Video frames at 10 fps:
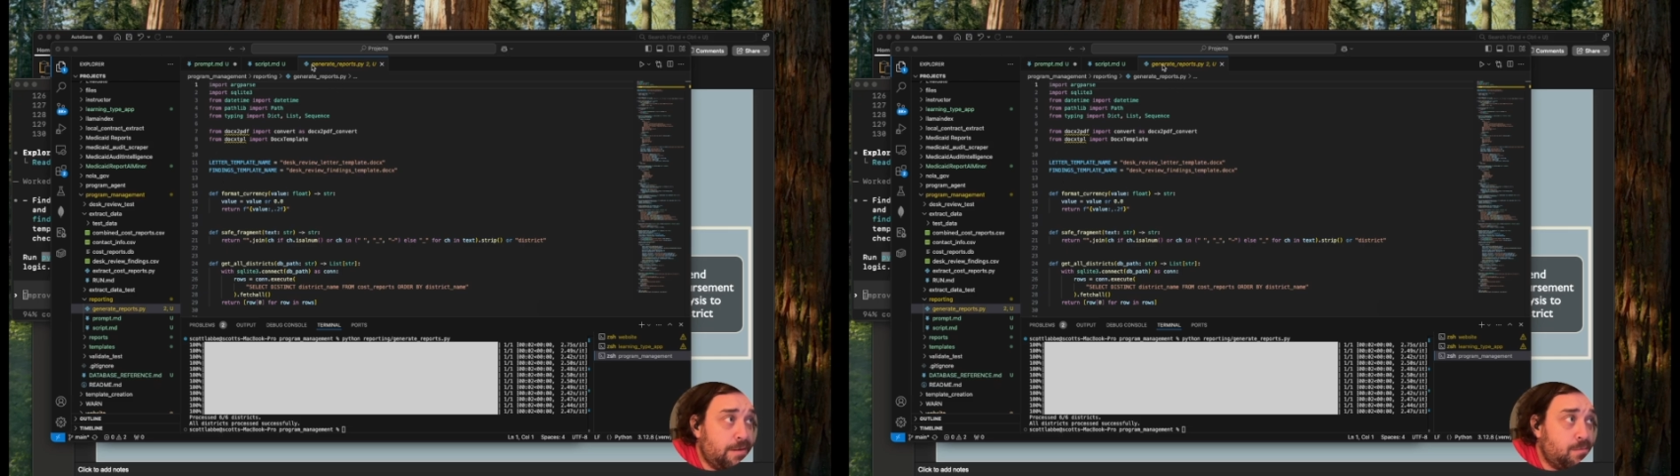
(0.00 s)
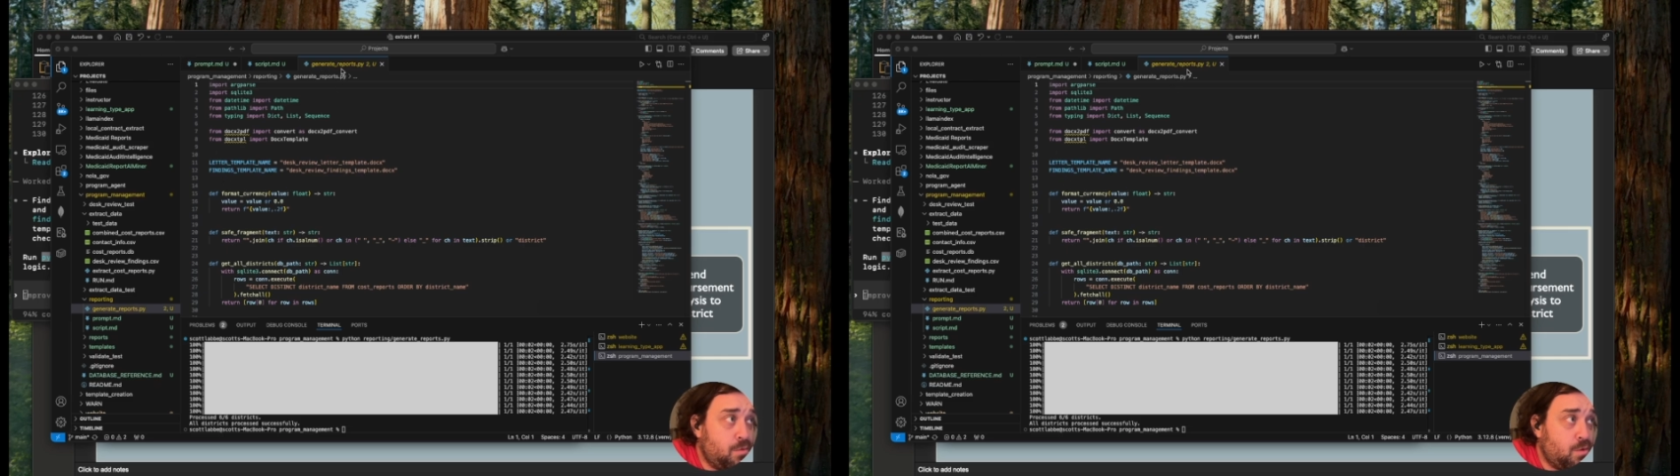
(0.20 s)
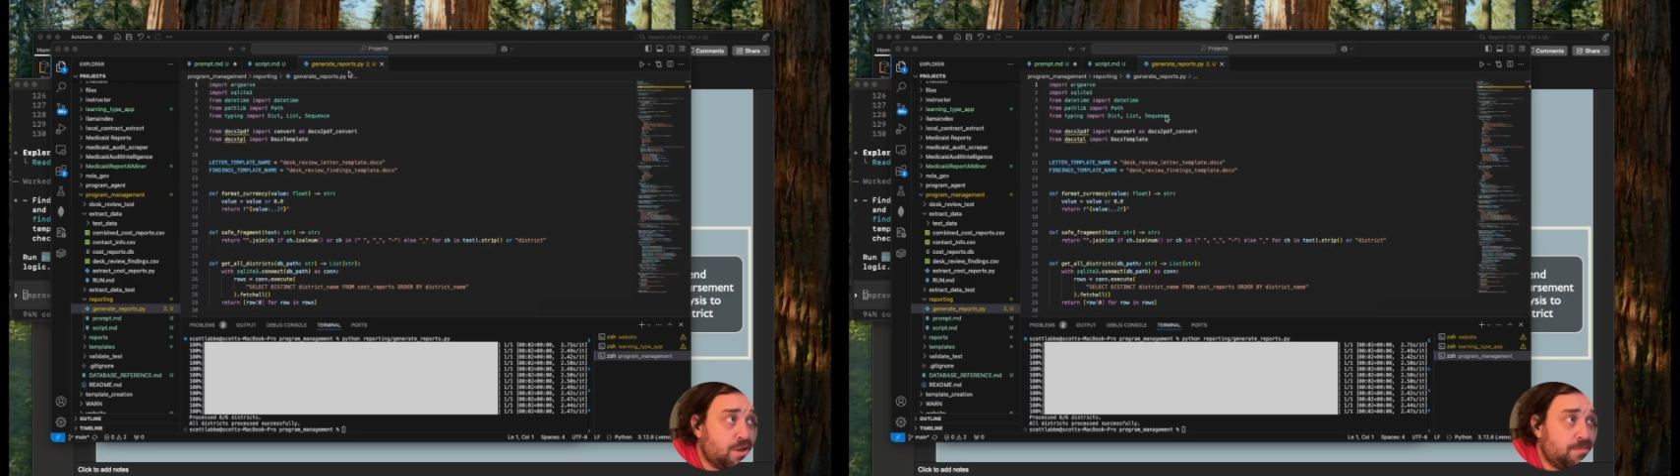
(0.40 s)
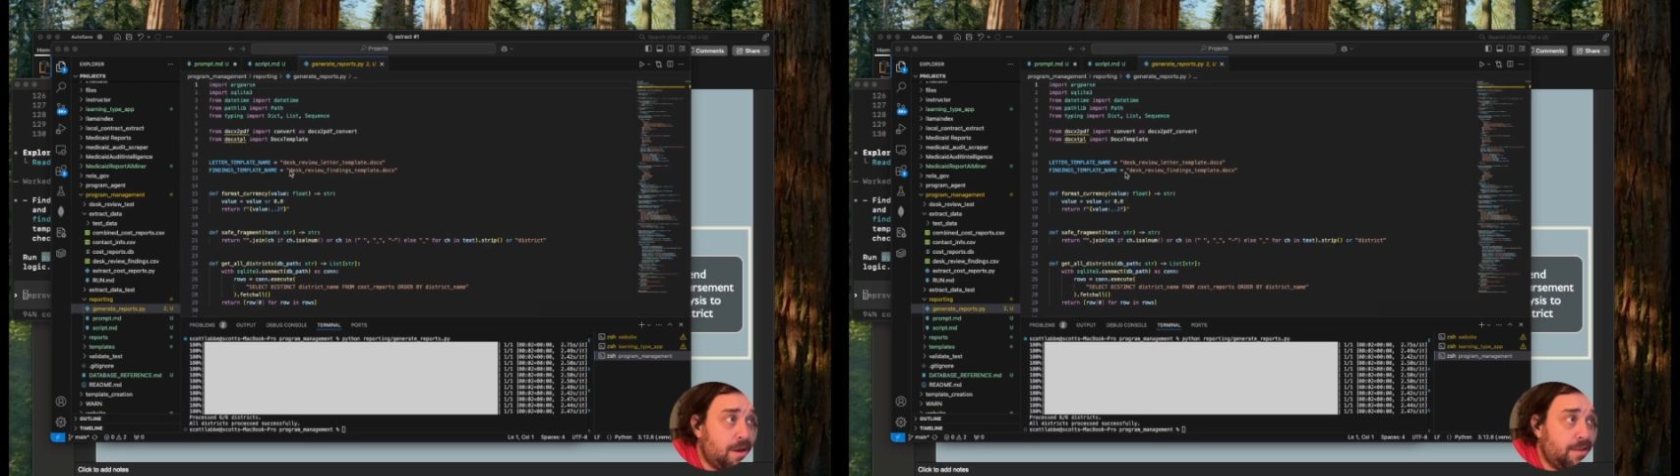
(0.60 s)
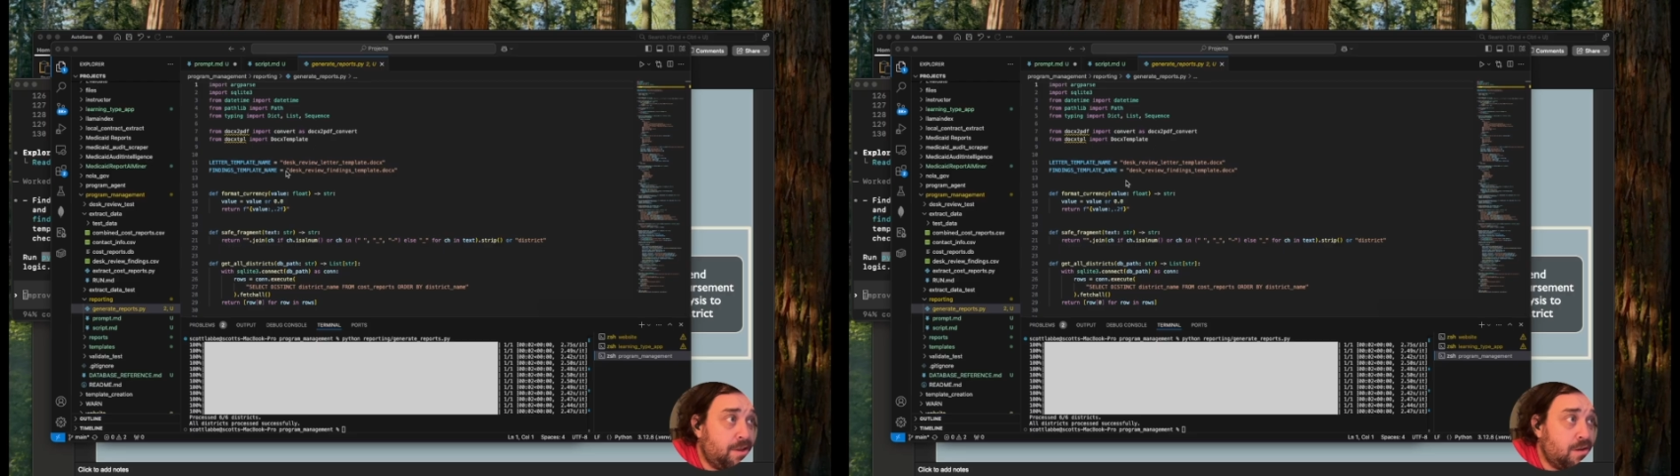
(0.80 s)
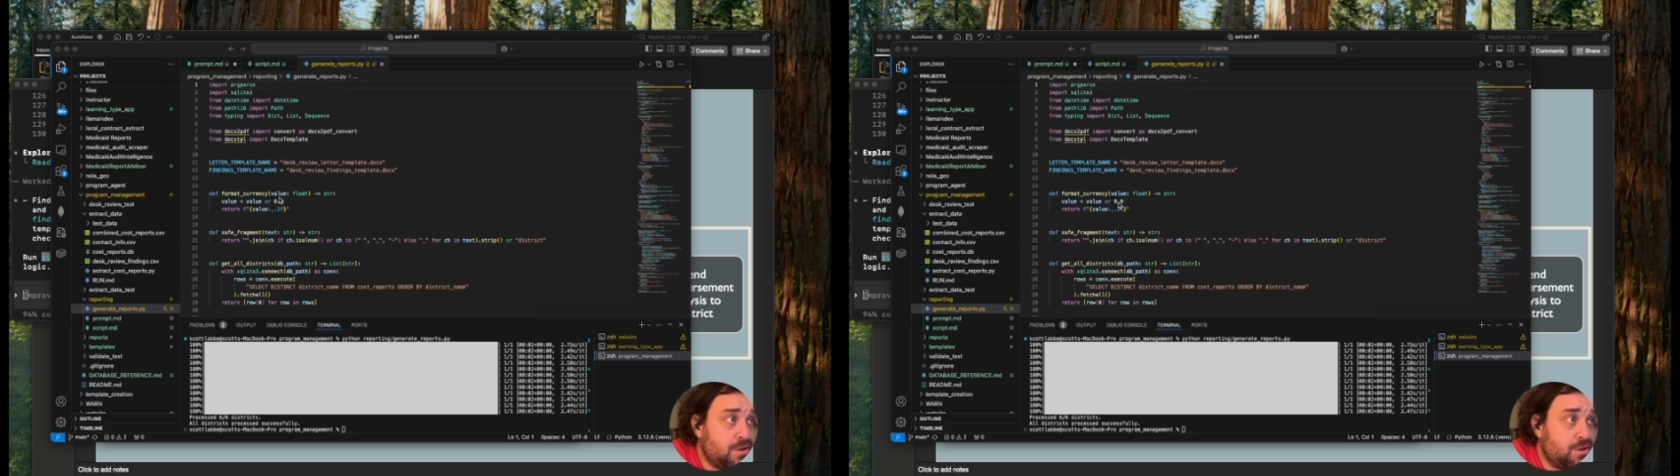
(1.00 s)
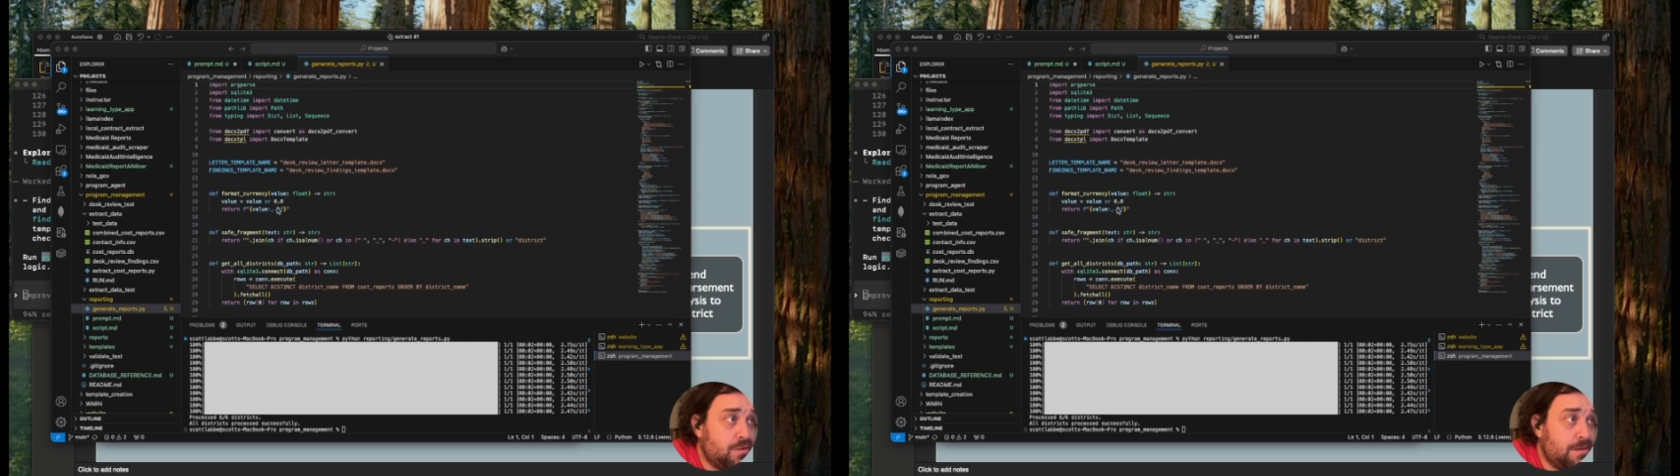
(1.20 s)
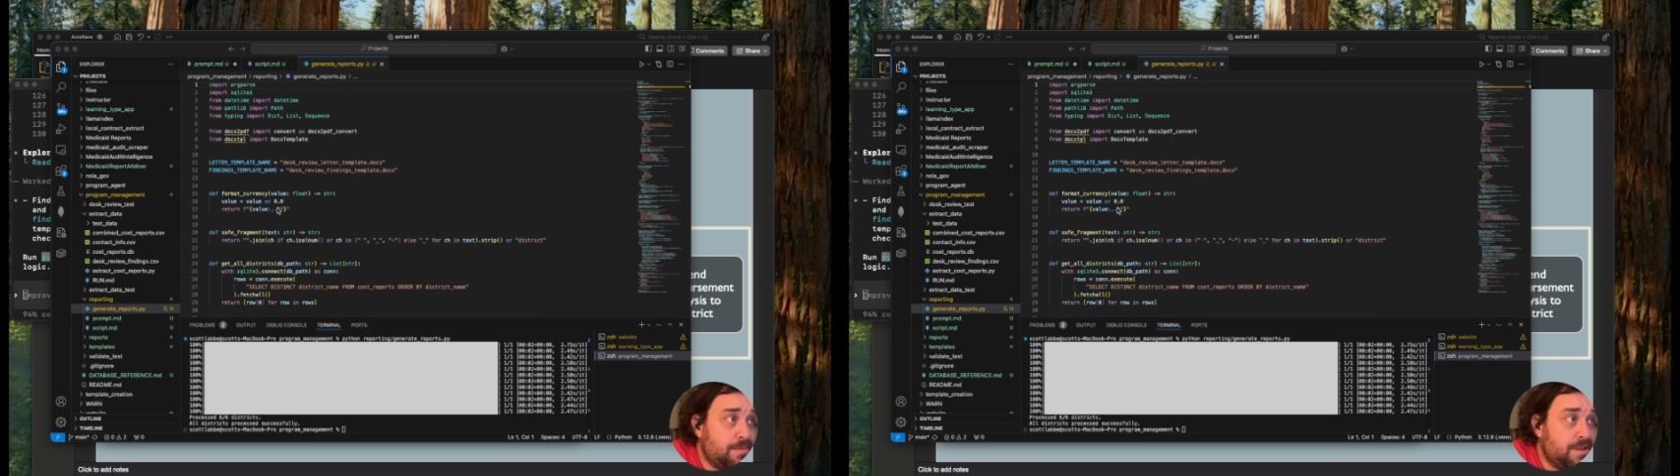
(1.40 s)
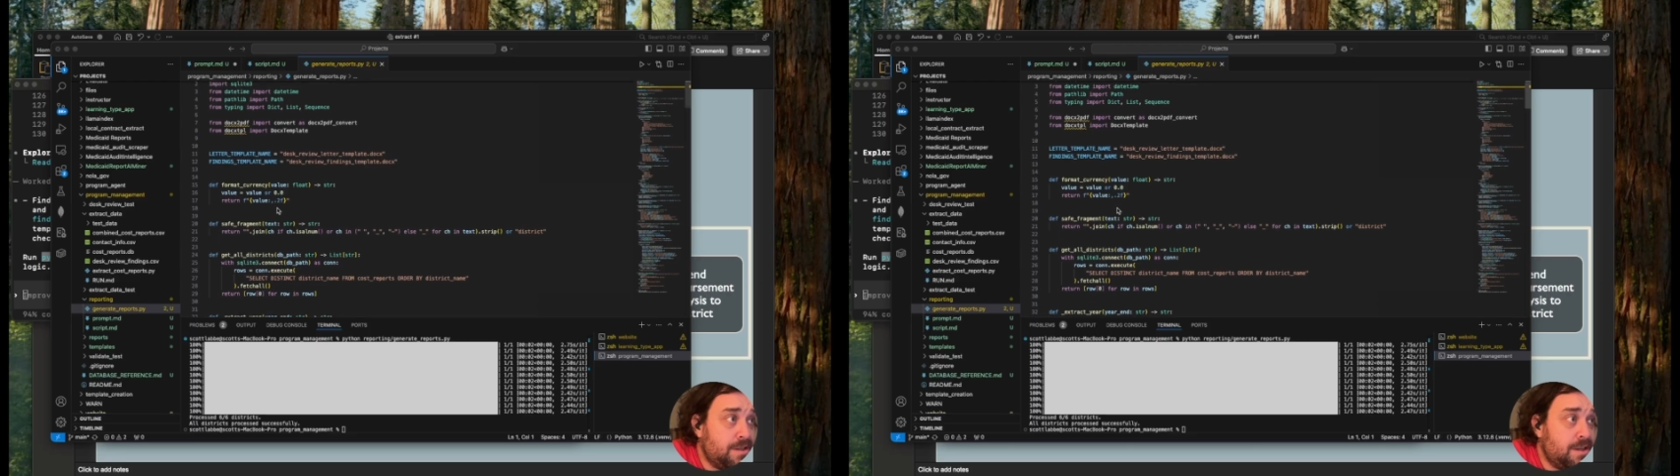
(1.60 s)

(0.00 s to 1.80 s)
reports Python script.